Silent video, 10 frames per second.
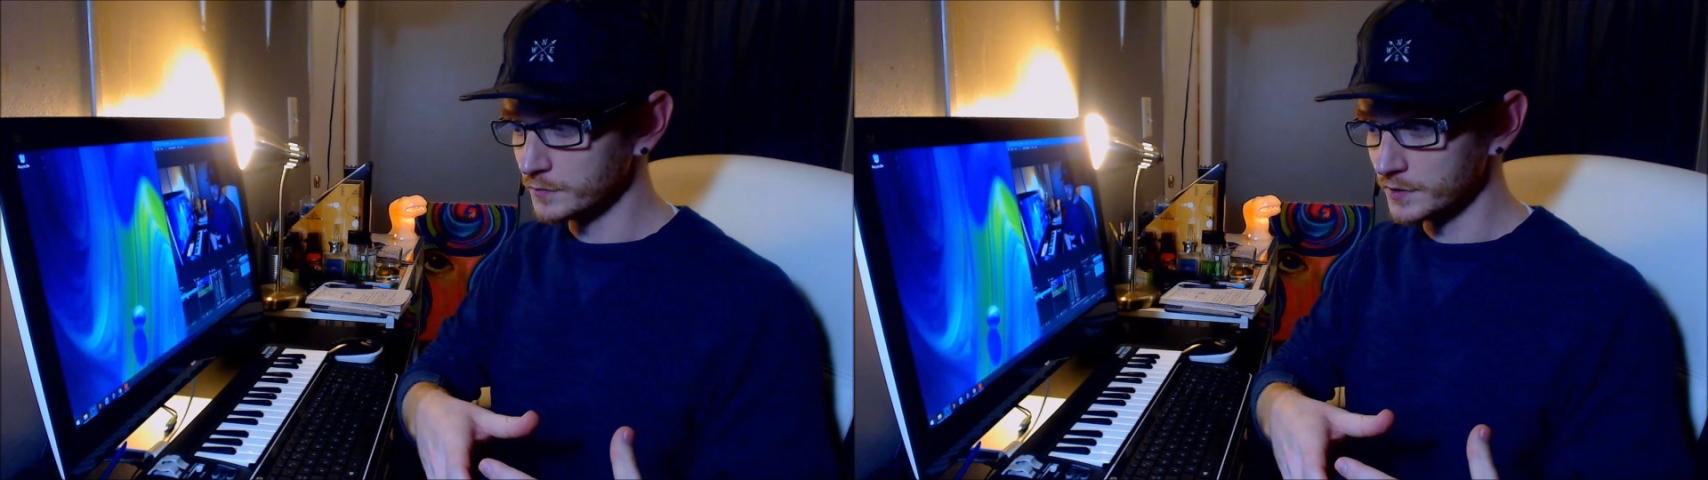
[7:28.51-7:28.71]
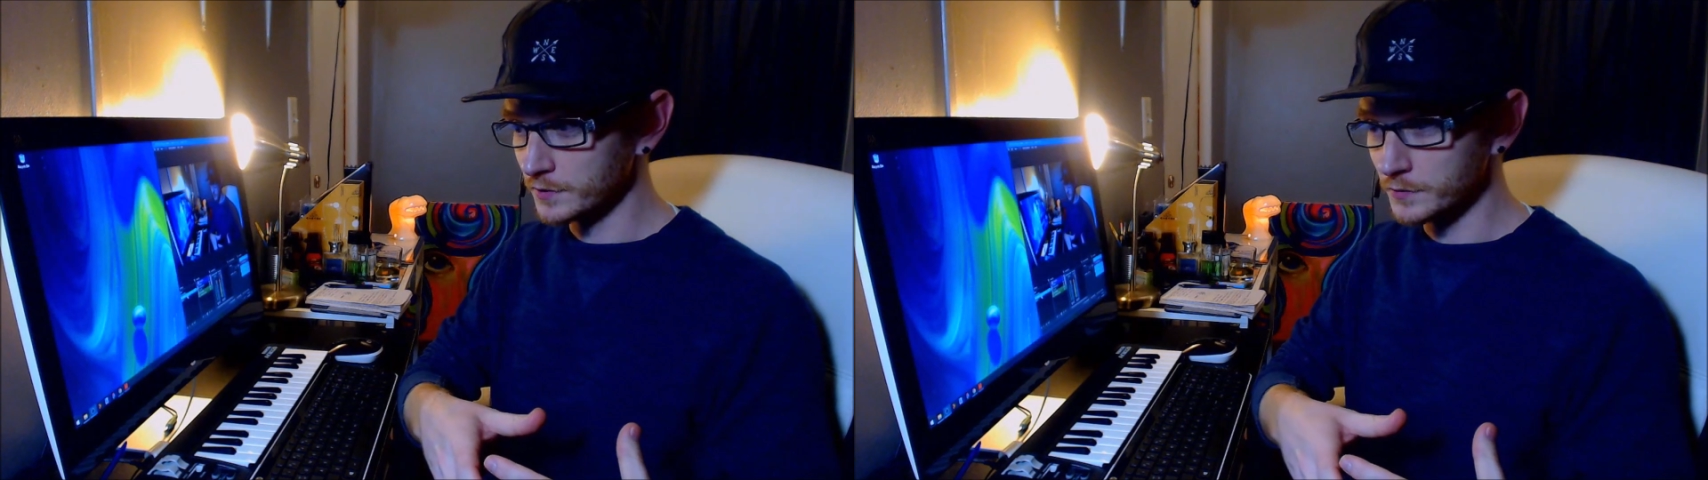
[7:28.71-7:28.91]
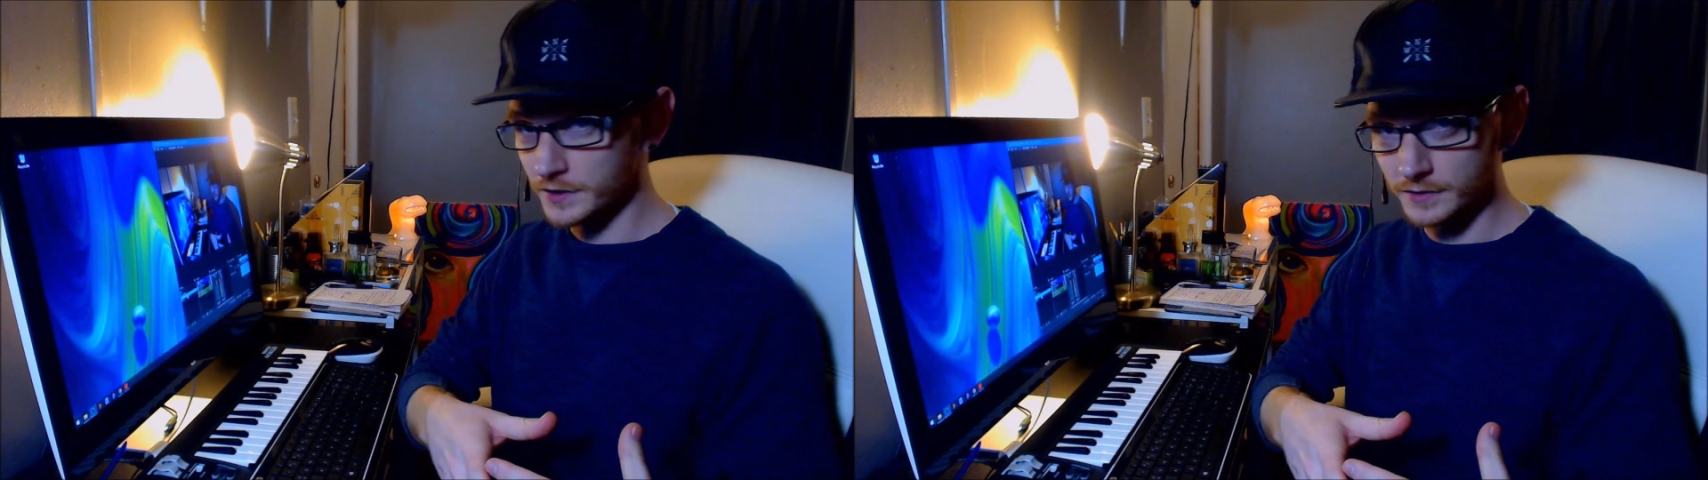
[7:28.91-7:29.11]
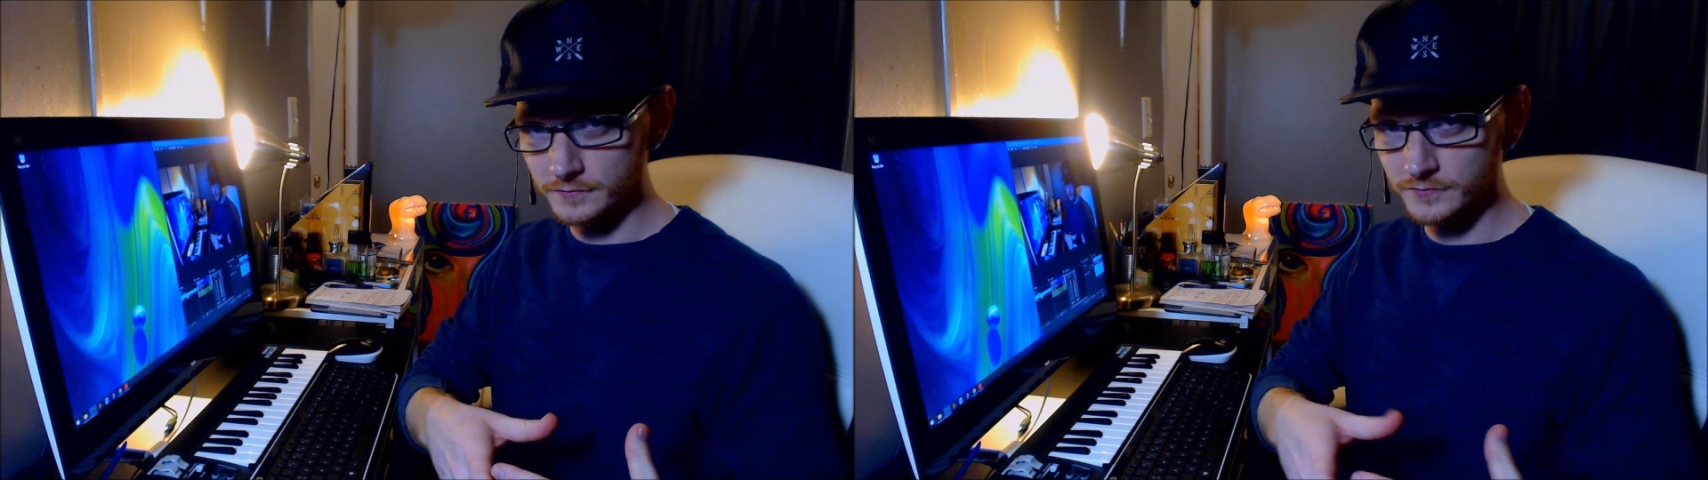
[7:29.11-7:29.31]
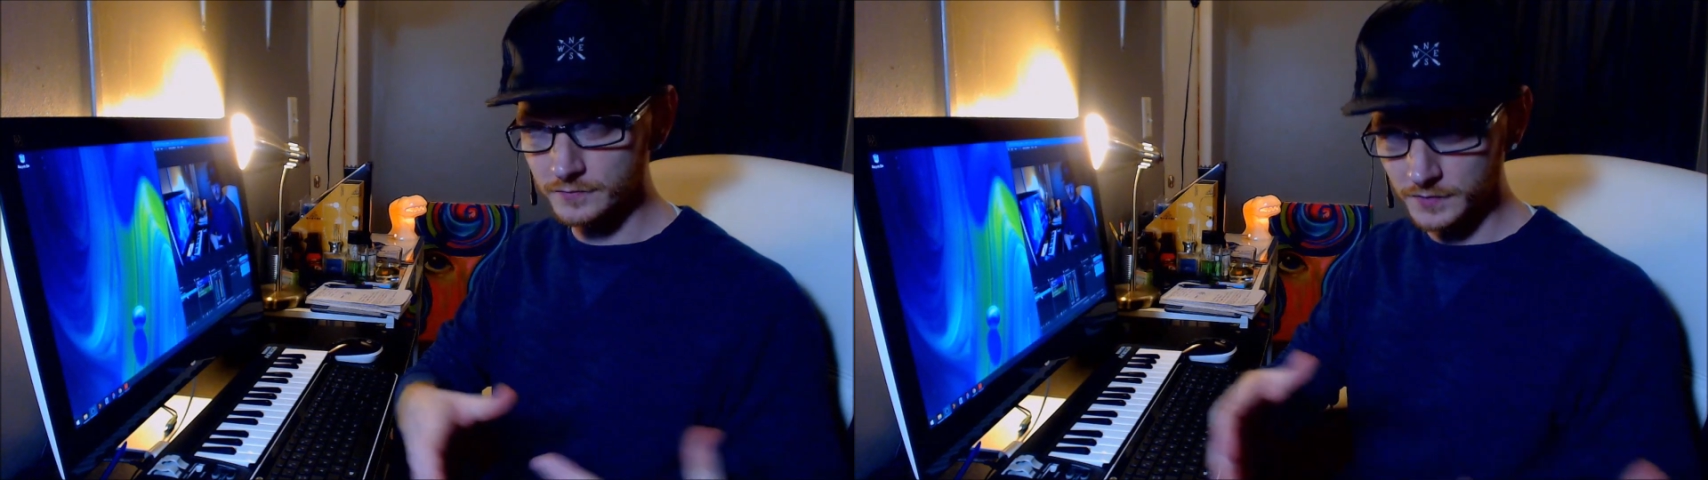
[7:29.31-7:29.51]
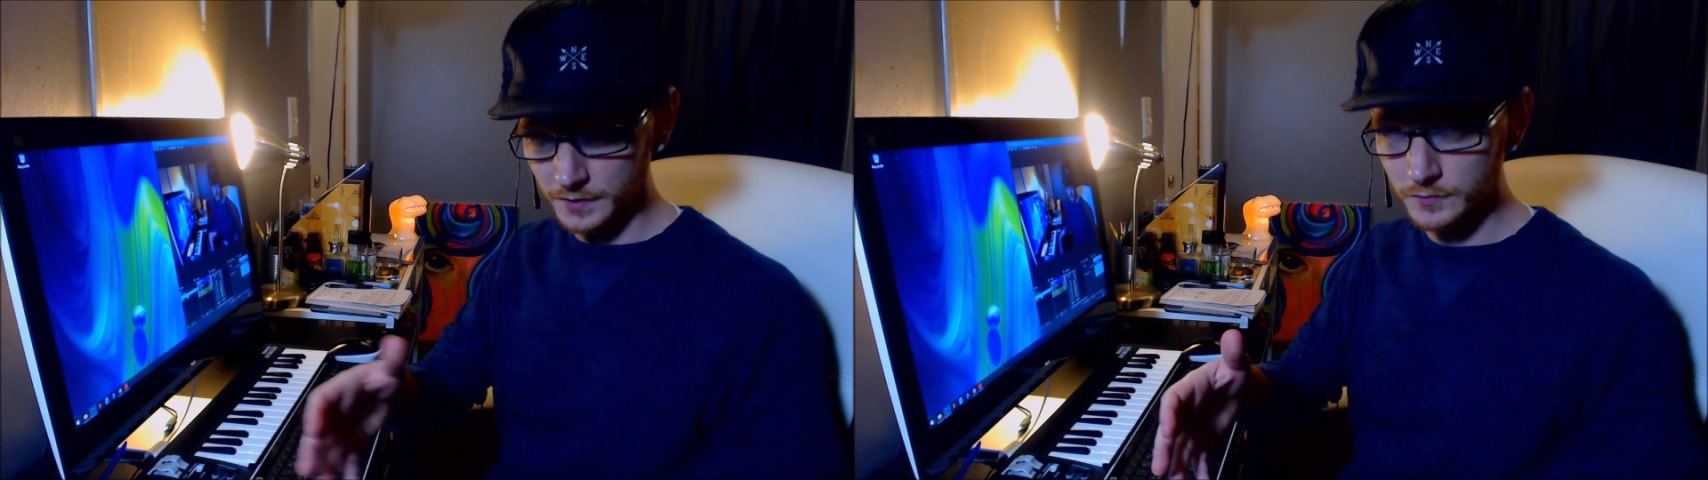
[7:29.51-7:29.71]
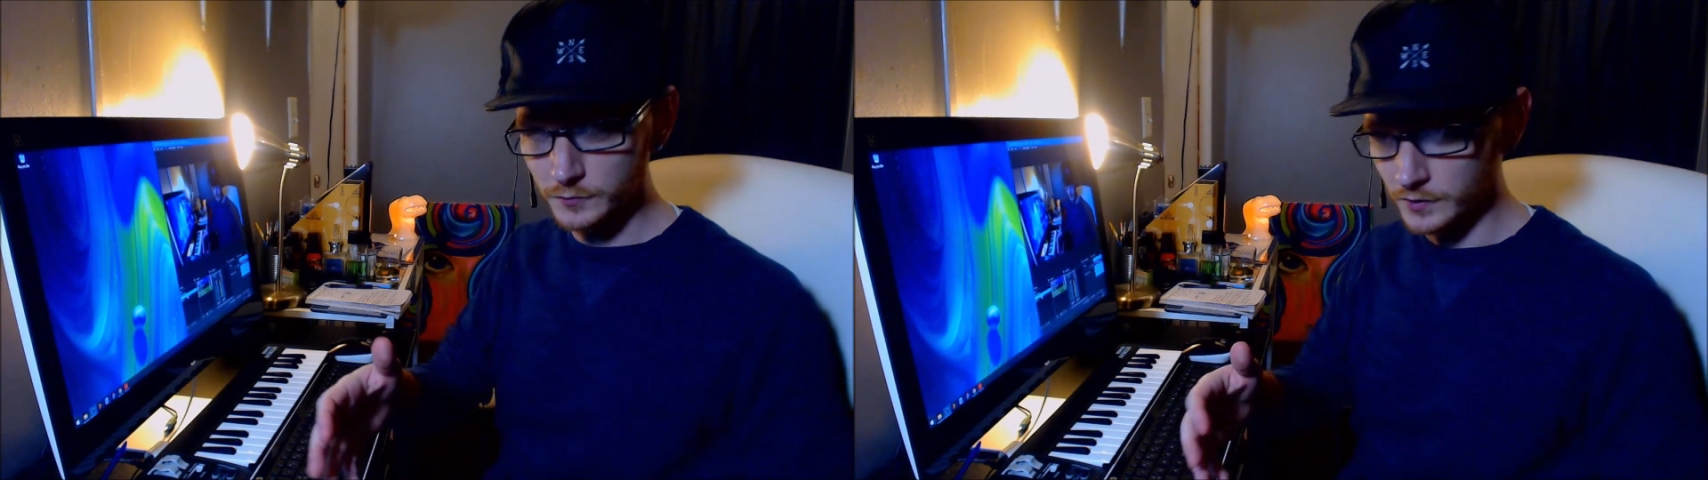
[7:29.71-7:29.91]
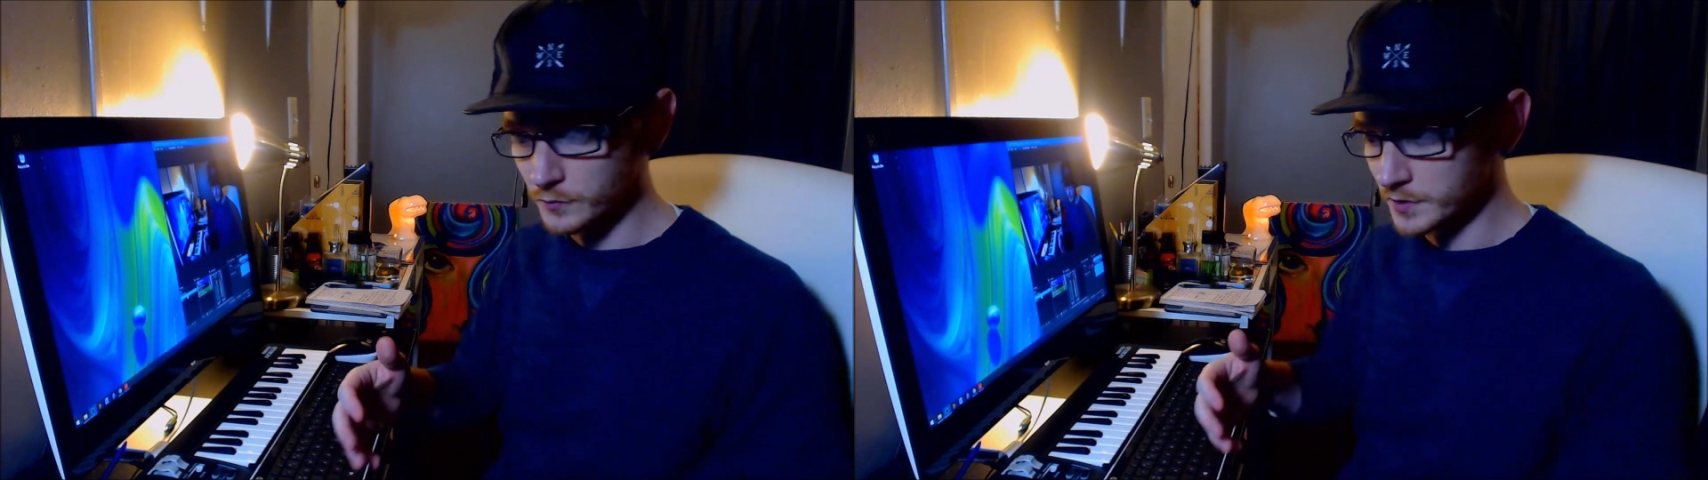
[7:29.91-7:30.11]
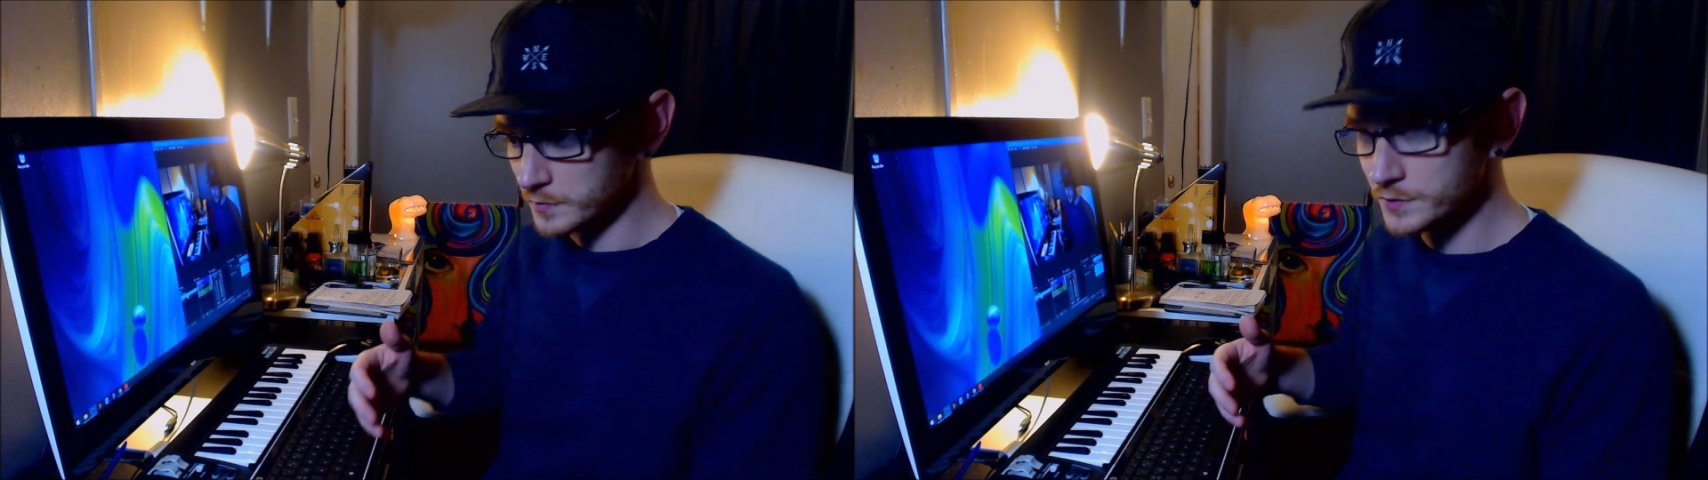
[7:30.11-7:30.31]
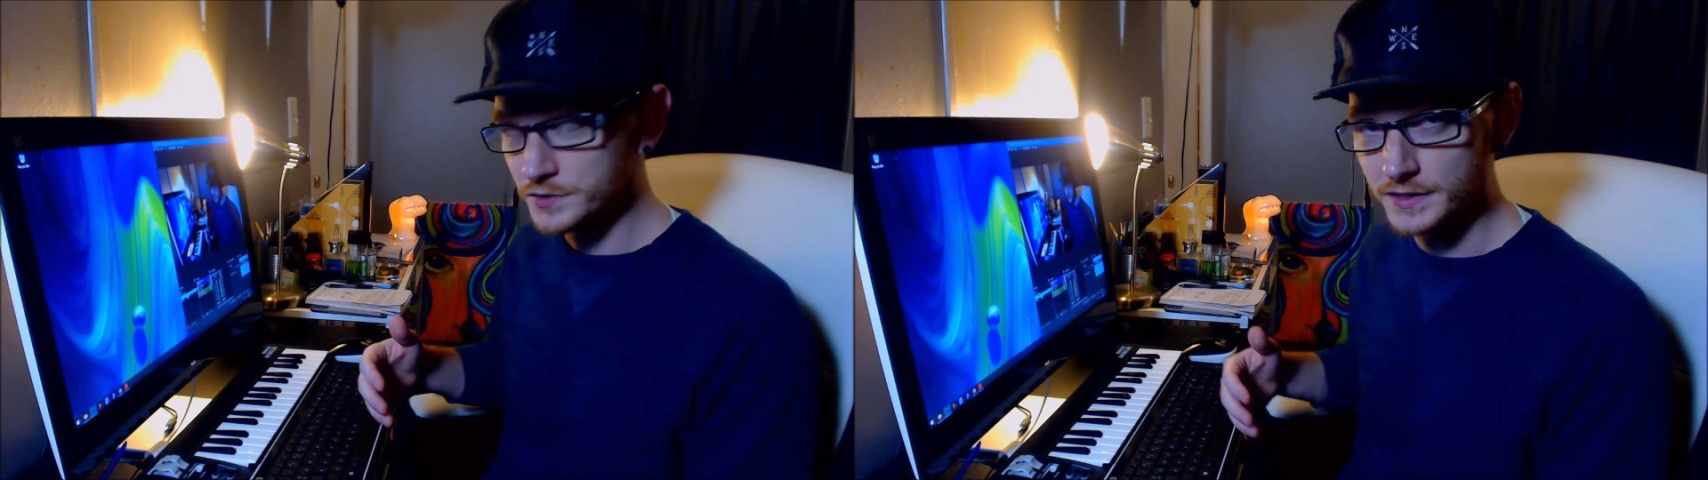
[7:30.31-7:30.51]
recording
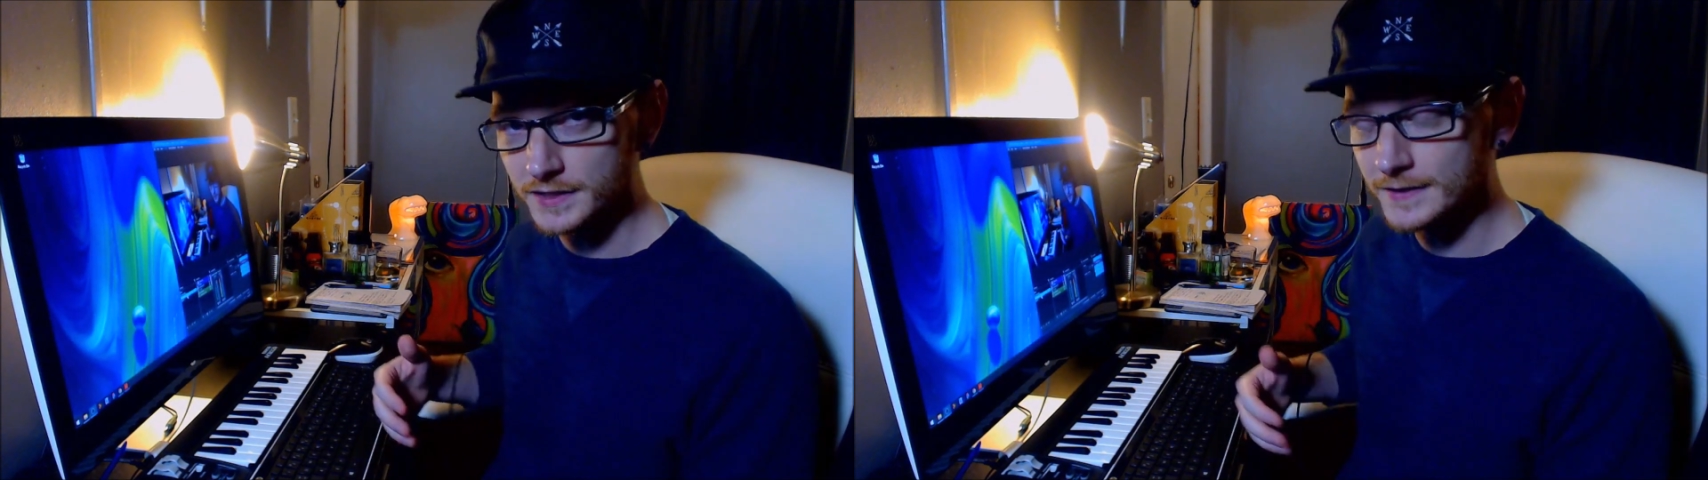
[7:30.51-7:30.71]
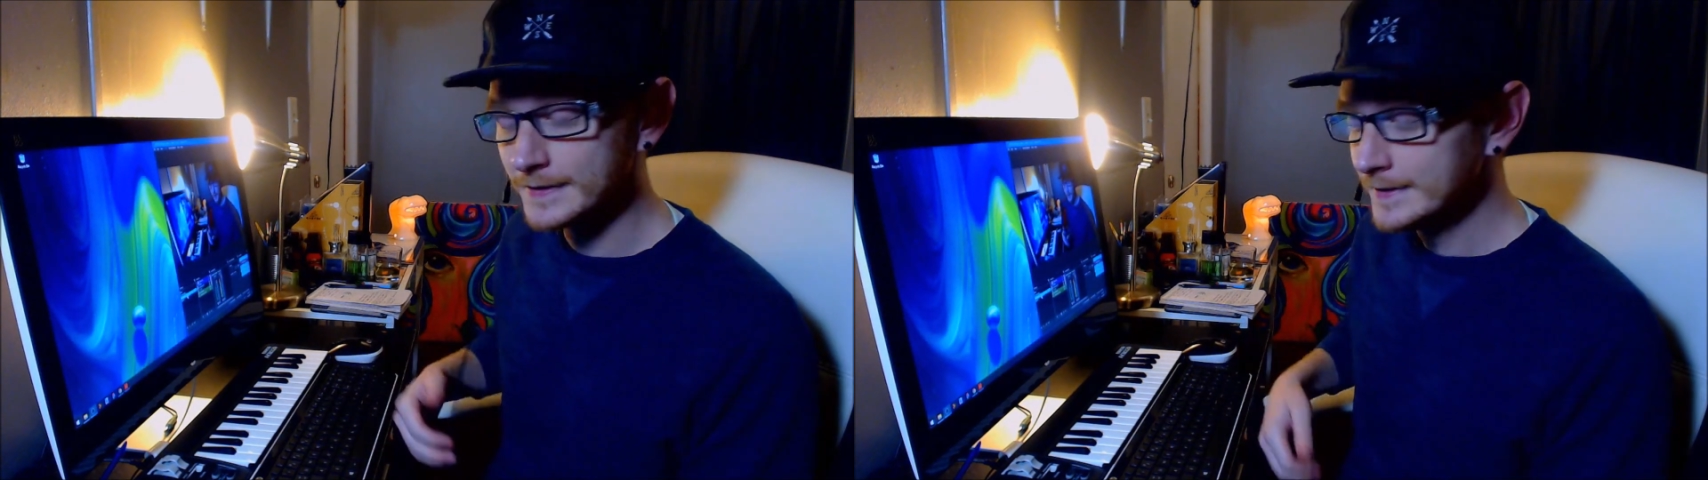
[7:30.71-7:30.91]
music,